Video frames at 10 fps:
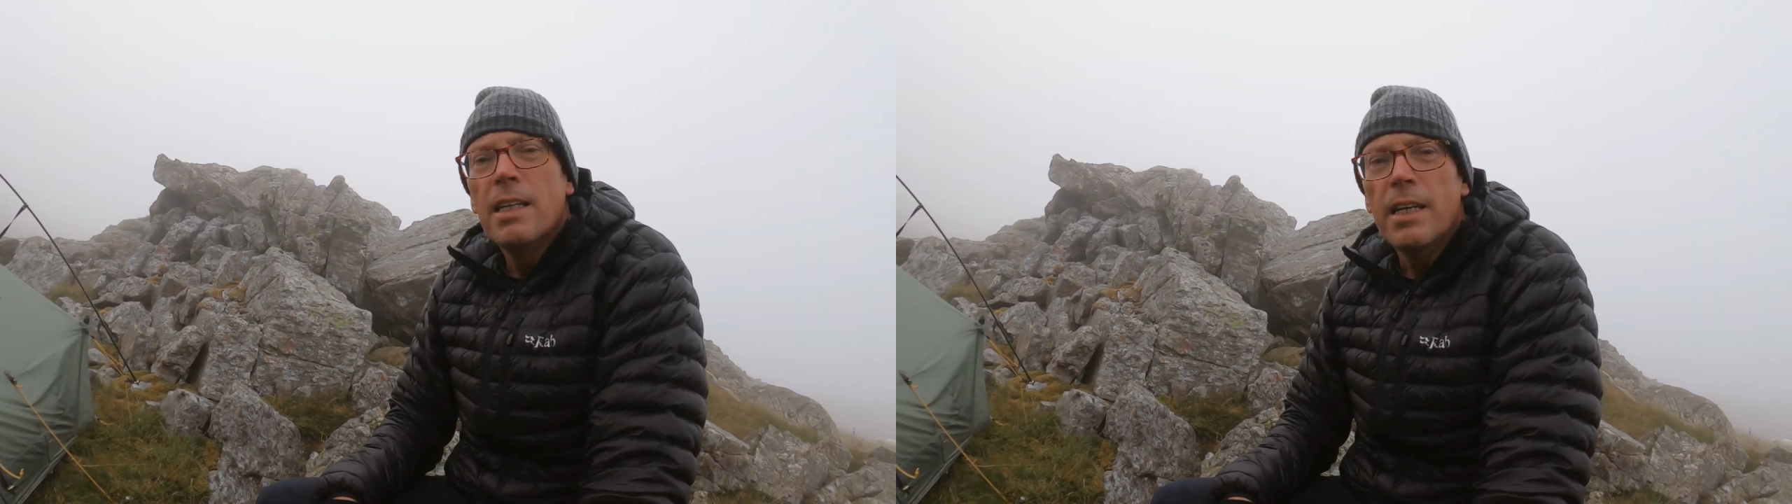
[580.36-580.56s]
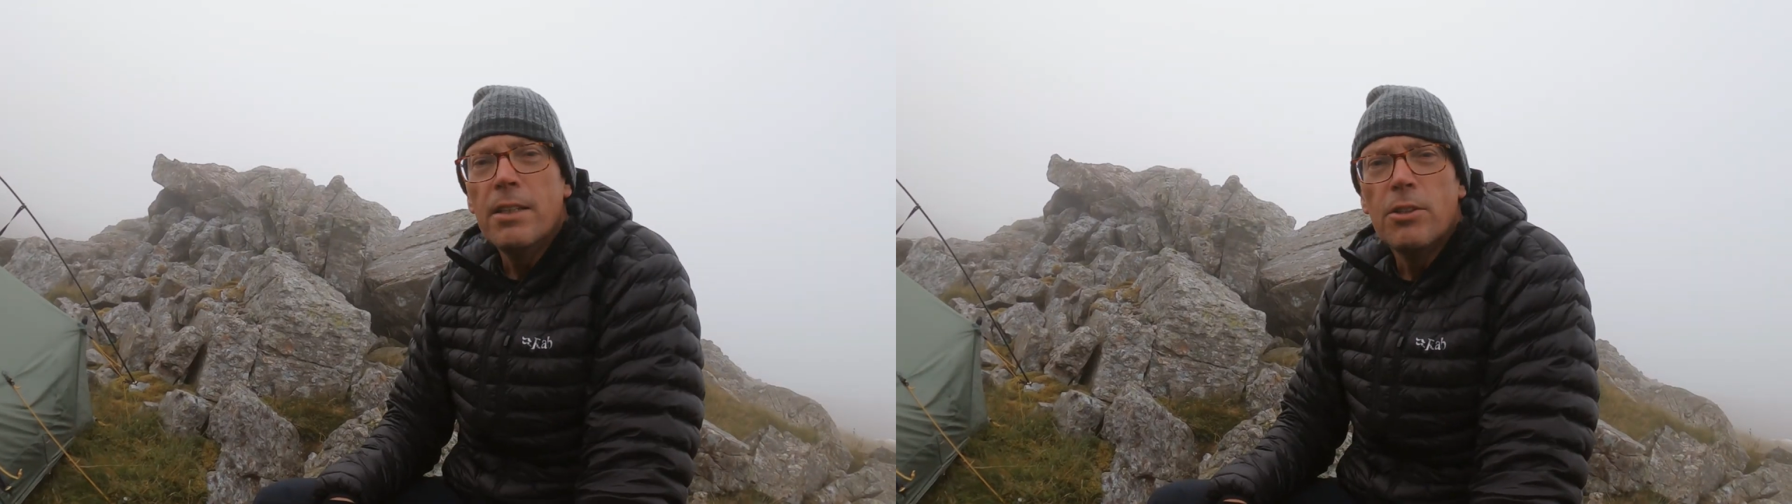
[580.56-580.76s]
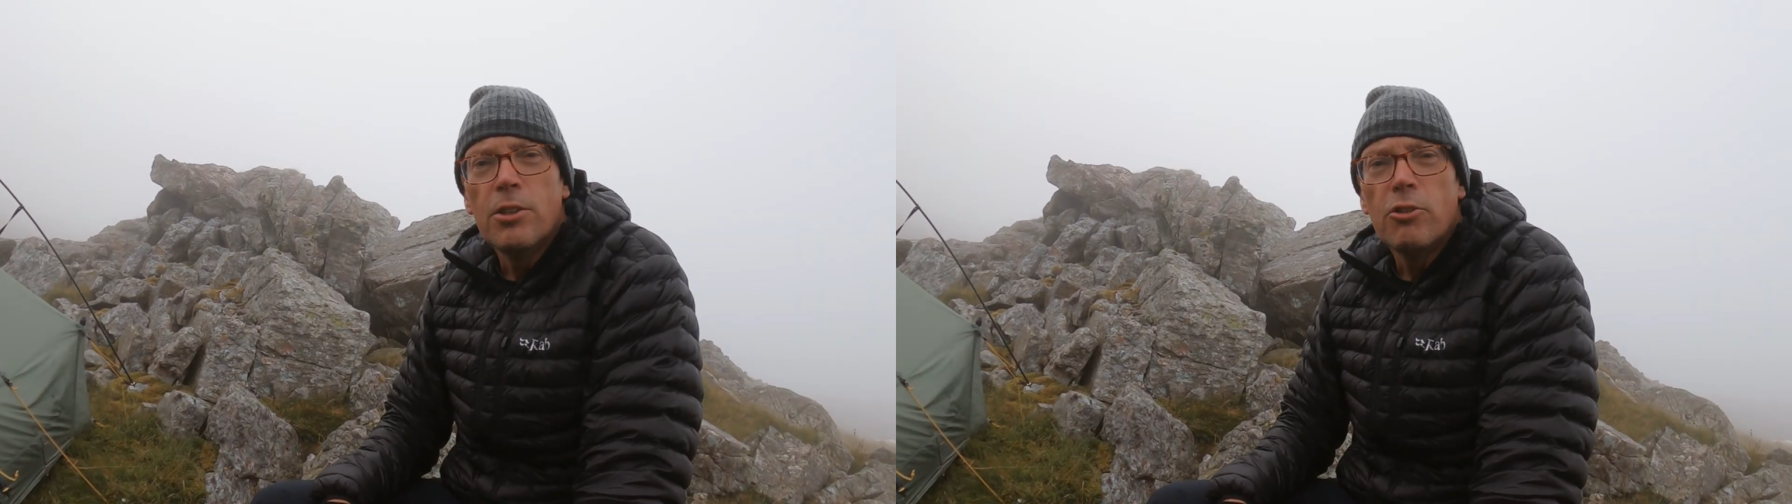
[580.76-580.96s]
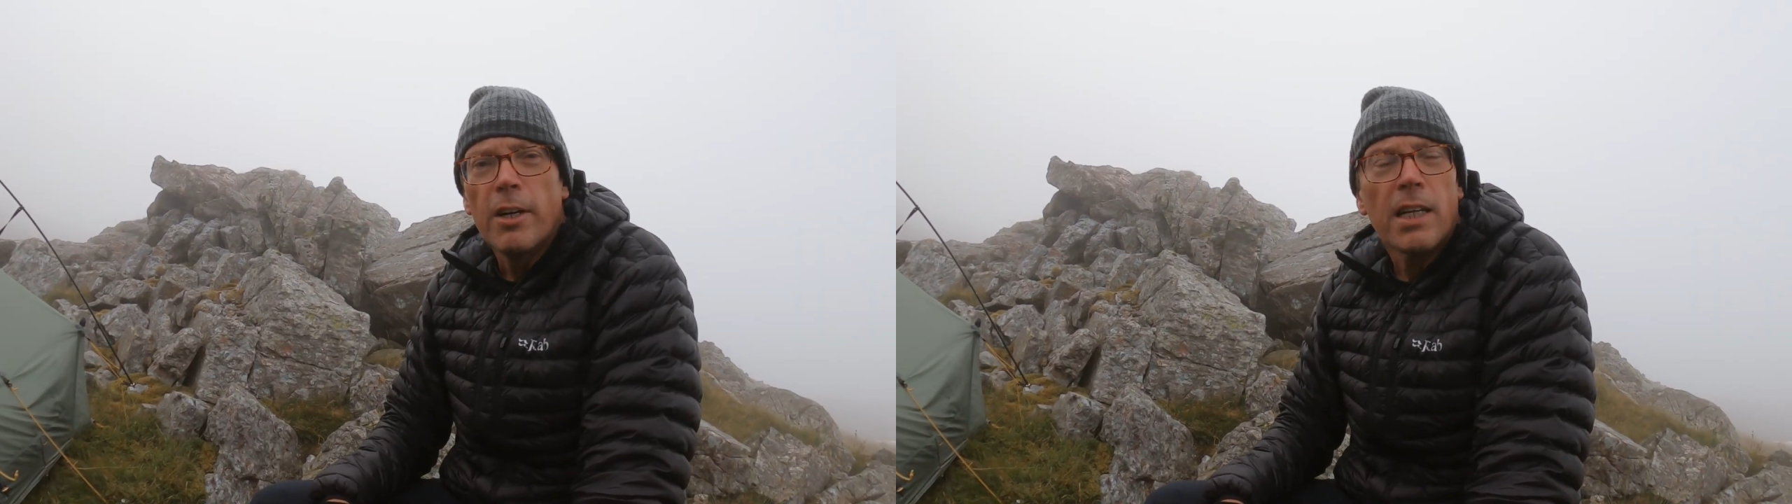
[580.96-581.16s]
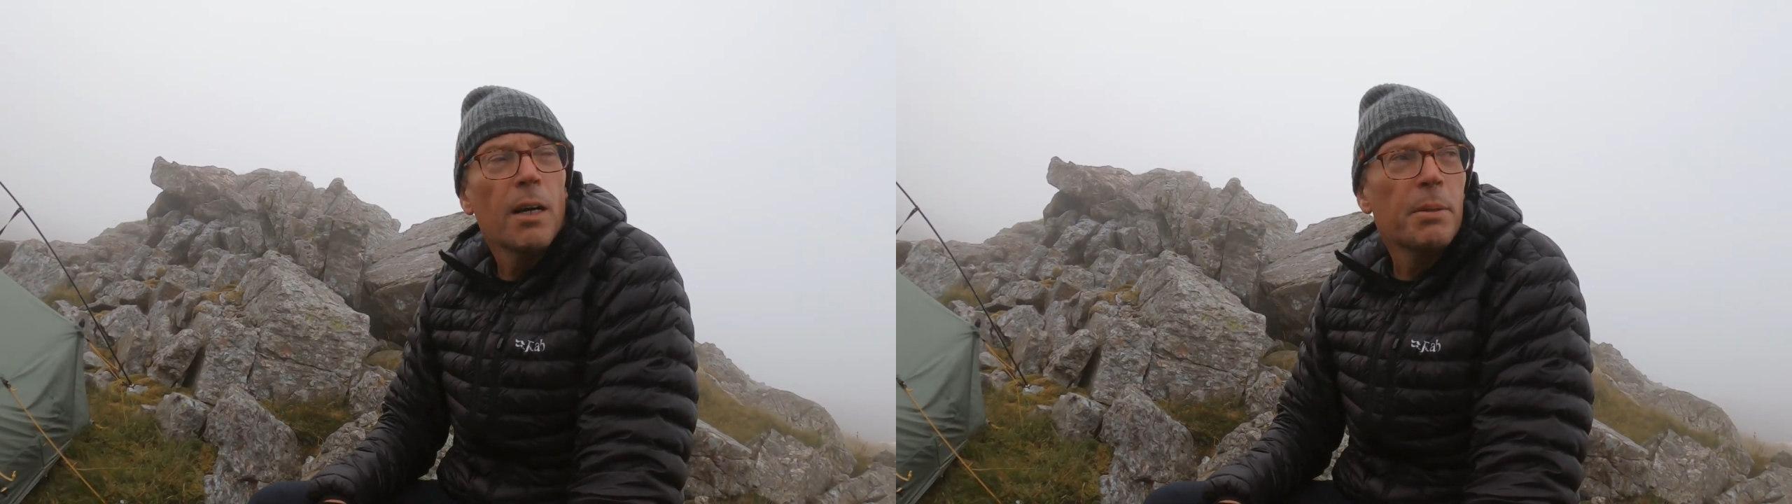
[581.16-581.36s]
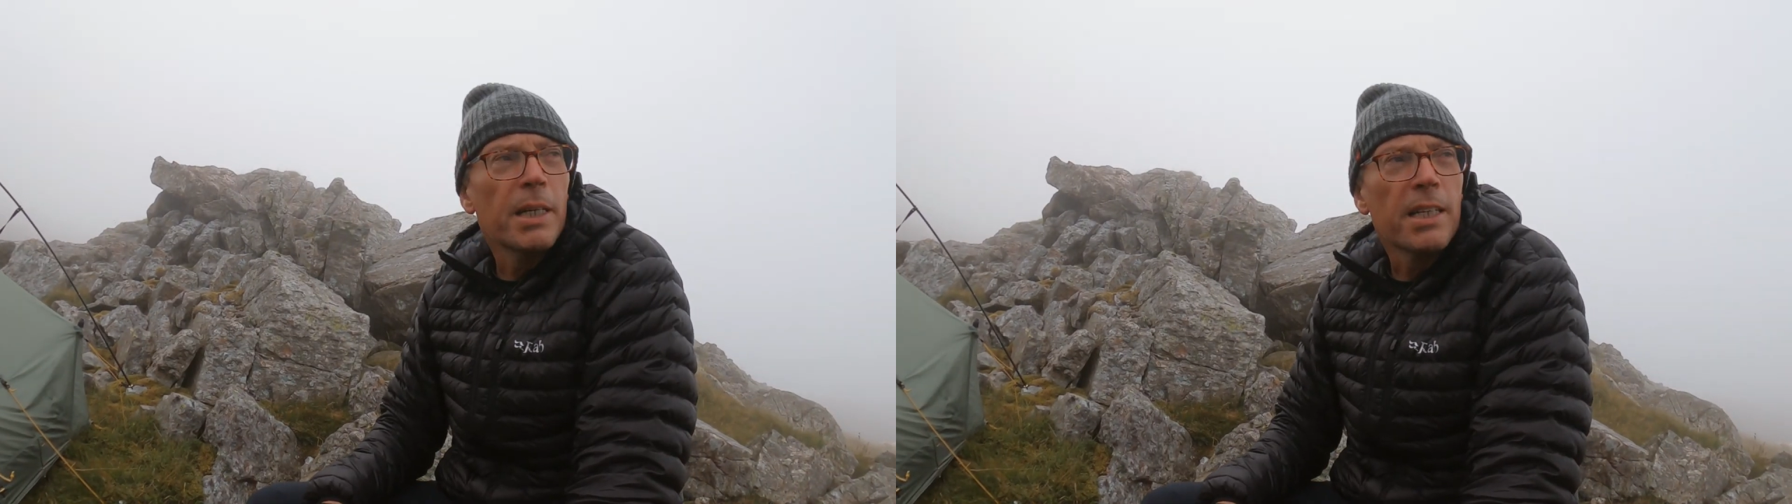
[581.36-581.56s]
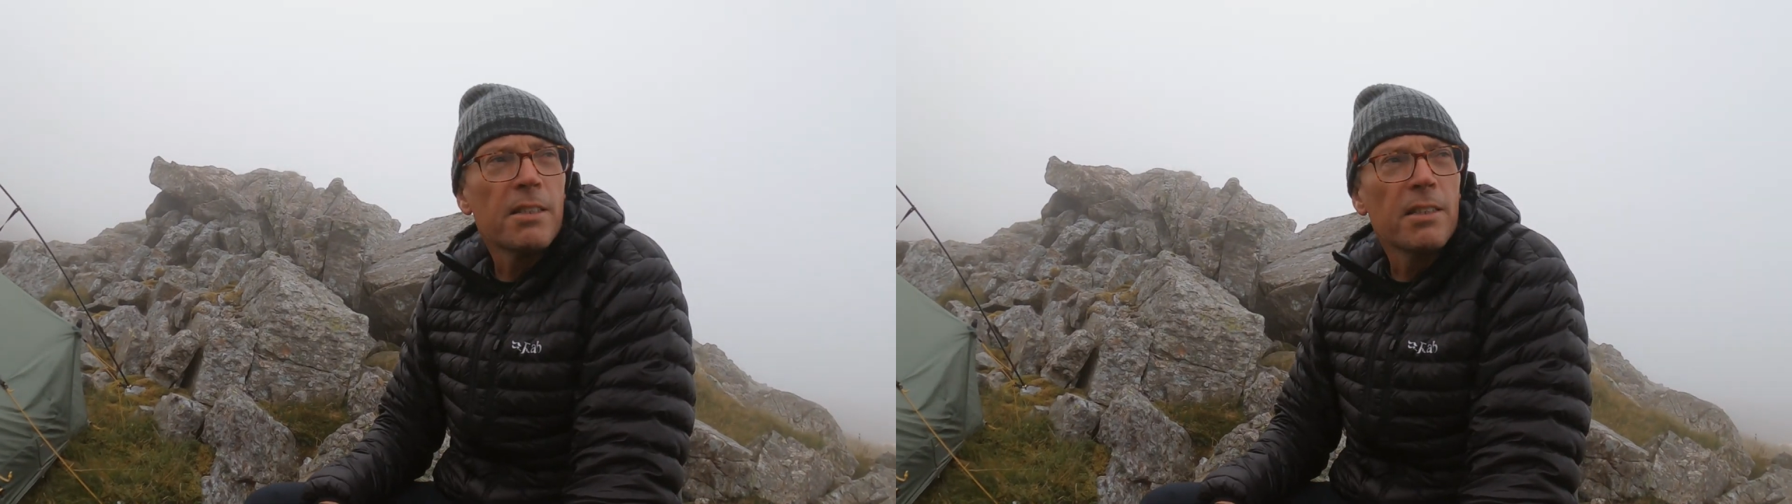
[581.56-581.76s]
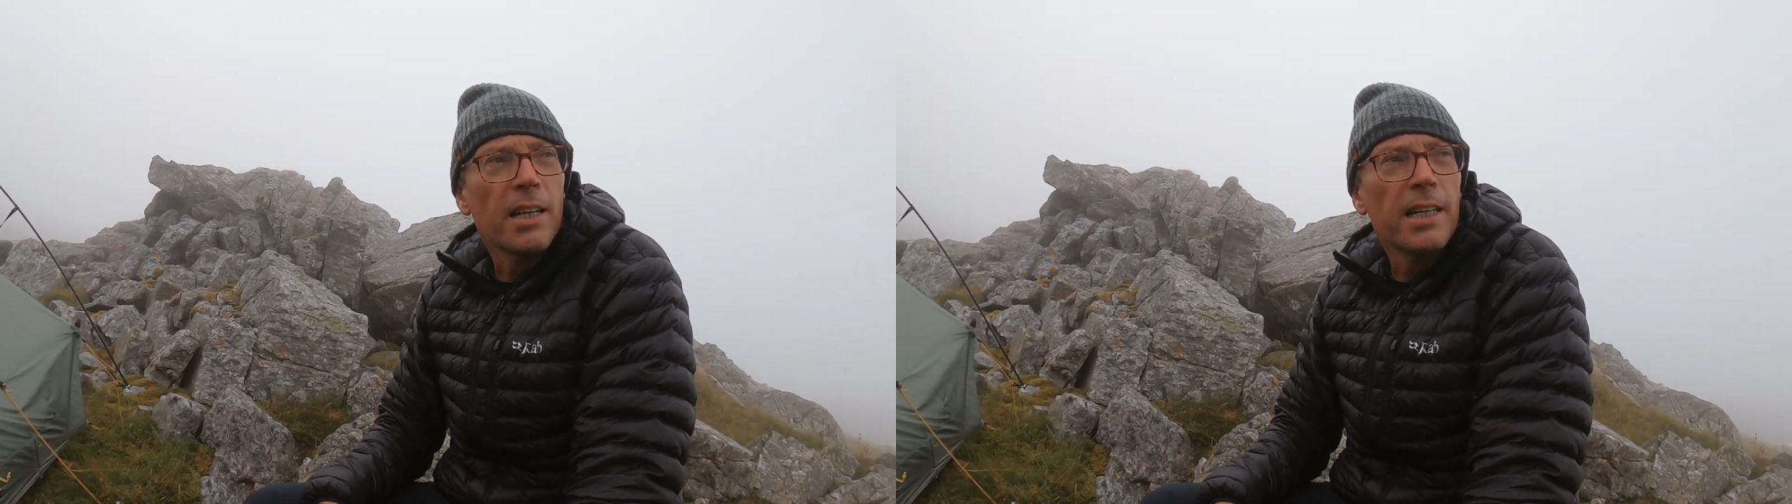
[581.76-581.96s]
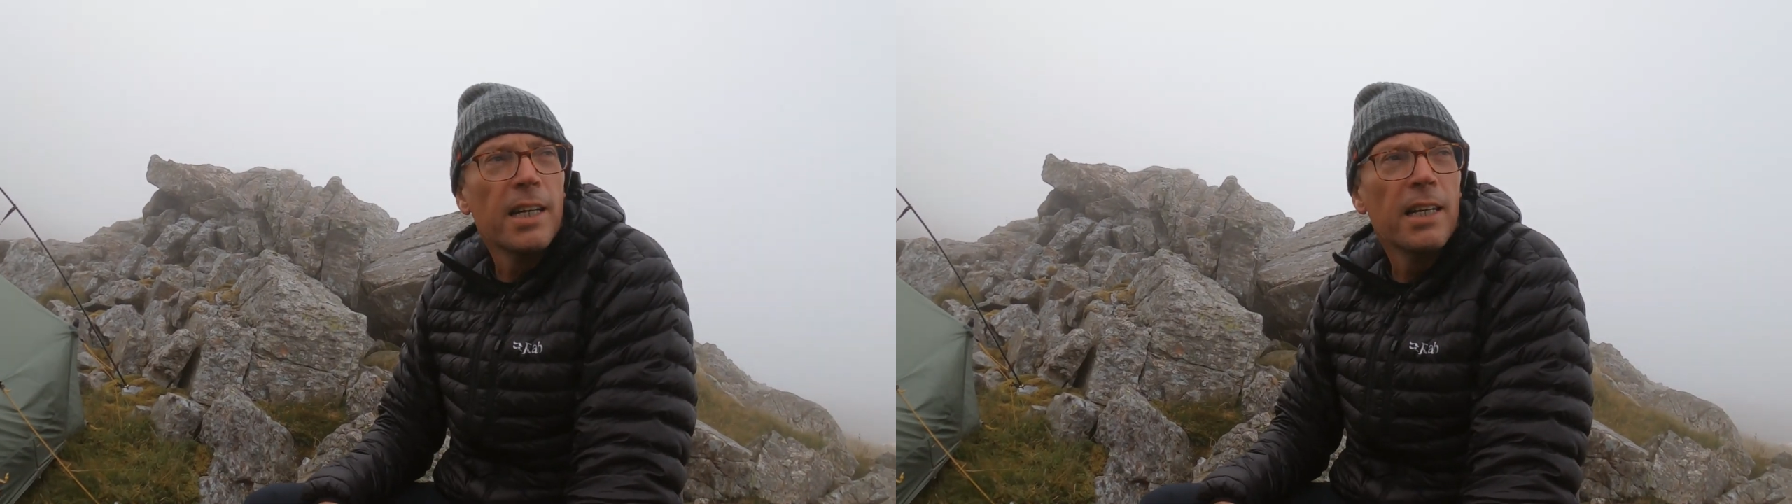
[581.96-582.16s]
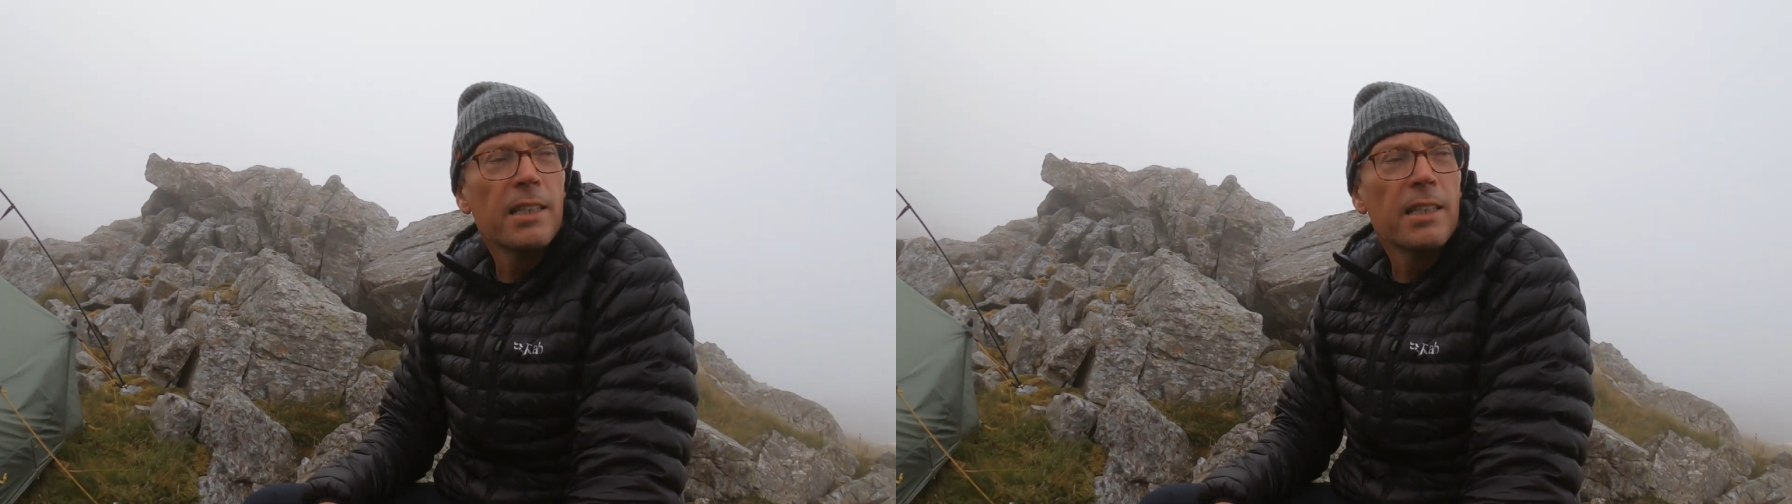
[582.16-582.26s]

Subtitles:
The end of the trek up here yesterday